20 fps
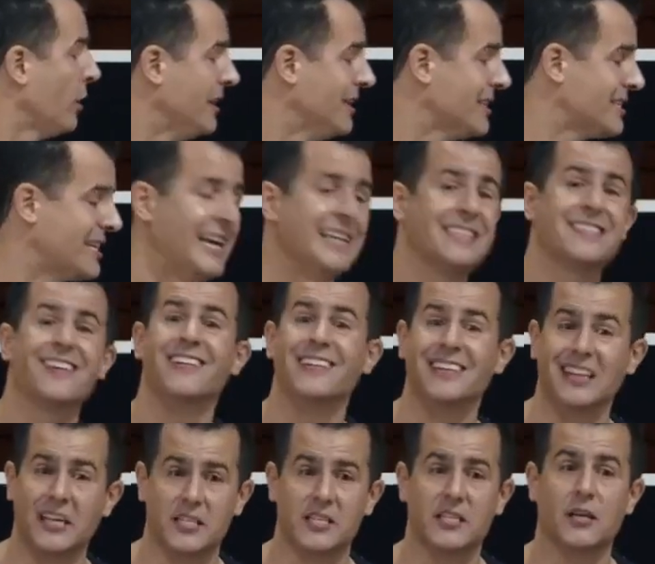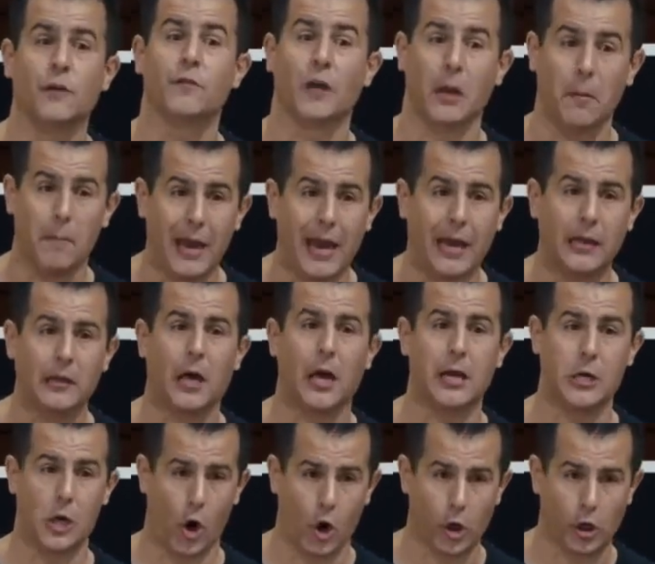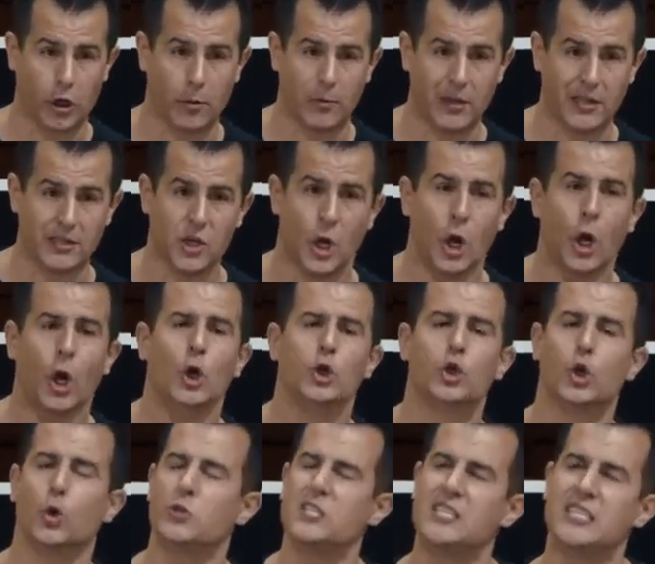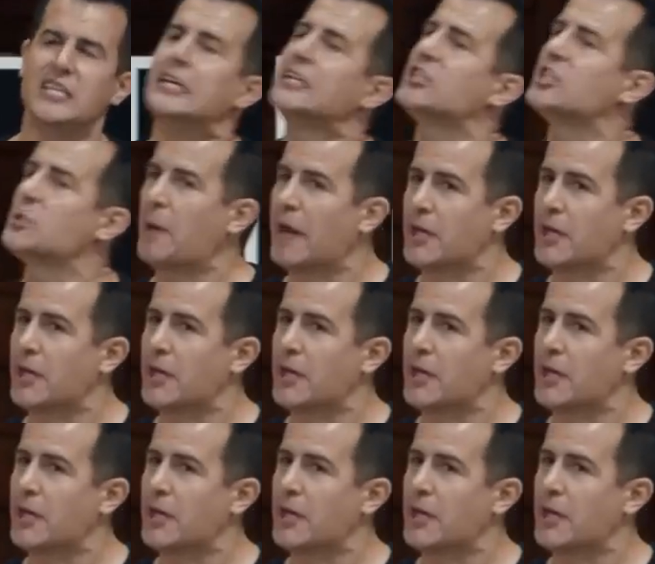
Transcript: or in this case, a list of command line arguments. So C is